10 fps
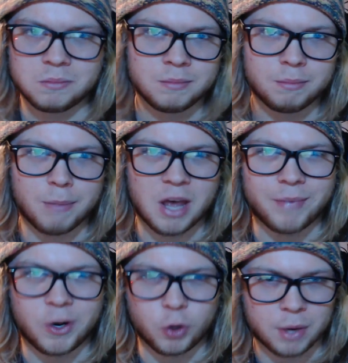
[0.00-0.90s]

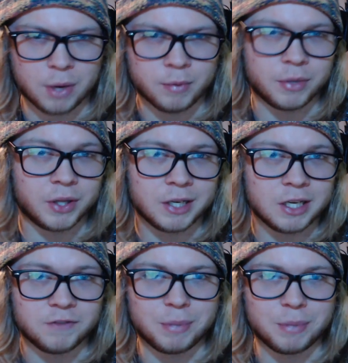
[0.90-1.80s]
mathematical probability
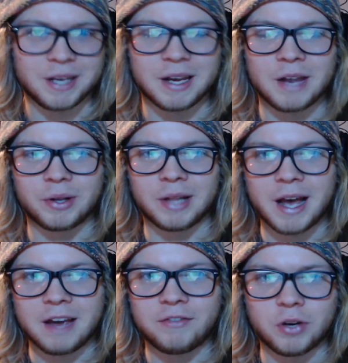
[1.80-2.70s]
of there being other
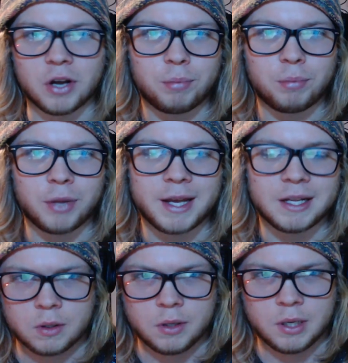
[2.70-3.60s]
life on other
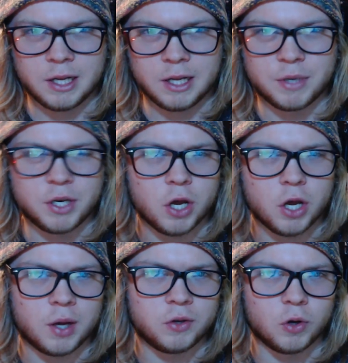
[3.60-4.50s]
planets. But
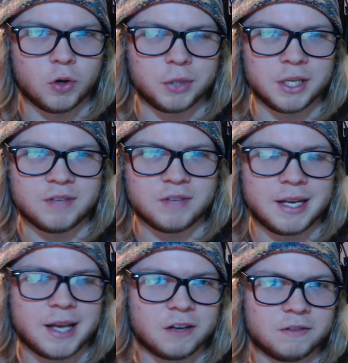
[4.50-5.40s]
no, I don't believe in
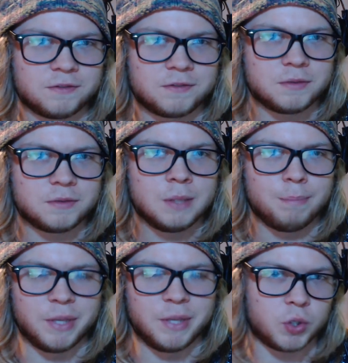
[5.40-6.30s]
any kind of
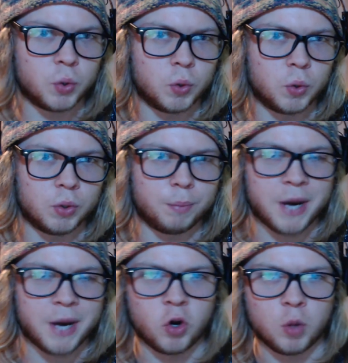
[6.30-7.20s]
mystical
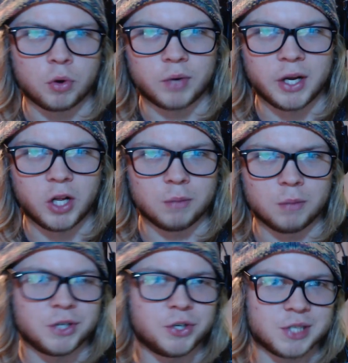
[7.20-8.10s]
paranormal
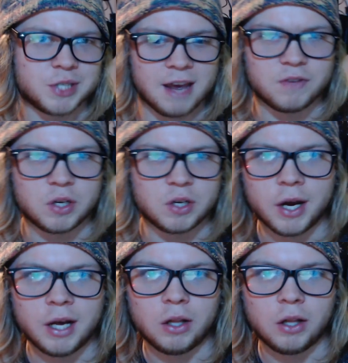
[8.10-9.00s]
realm, such as like heaven or
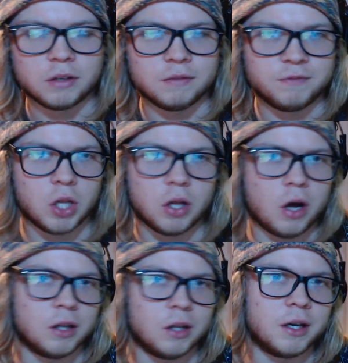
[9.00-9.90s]
hell or
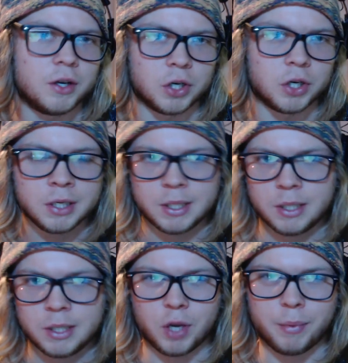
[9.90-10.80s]
Valhalla, or
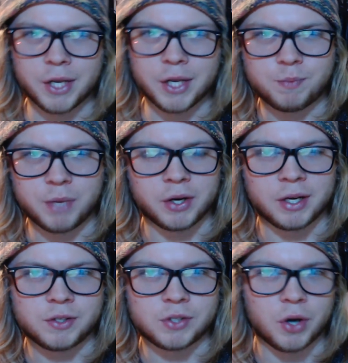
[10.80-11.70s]
there being
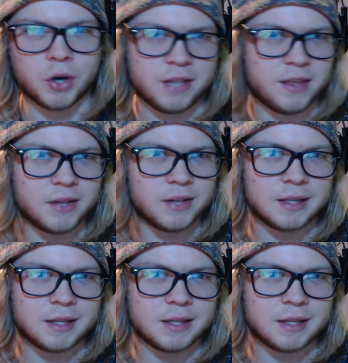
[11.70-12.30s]
spirits or anything like